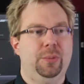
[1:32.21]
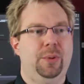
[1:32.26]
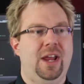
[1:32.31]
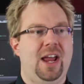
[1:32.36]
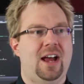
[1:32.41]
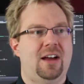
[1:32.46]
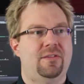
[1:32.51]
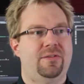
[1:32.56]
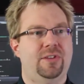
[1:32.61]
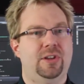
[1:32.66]
We
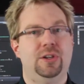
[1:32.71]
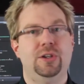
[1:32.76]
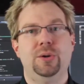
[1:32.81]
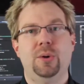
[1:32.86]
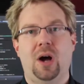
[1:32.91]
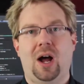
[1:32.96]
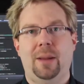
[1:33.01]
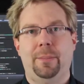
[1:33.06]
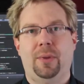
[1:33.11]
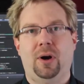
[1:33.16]
have the new
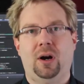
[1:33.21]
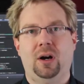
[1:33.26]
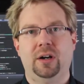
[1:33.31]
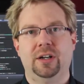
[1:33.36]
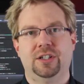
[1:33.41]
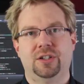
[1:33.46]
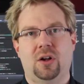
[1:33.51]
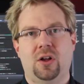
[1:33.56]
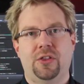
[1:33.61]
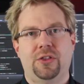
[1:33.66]
hotbar.
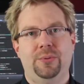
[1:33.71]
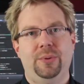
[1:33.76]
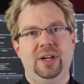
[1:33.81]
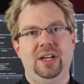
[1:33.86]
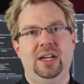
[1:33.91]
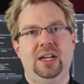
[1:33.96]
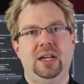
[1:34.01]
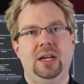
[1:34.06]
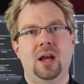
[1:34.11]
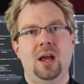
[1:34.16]
It's all
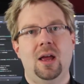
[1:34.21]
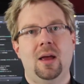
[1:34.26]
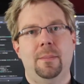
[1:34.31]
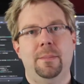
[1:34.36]
3D,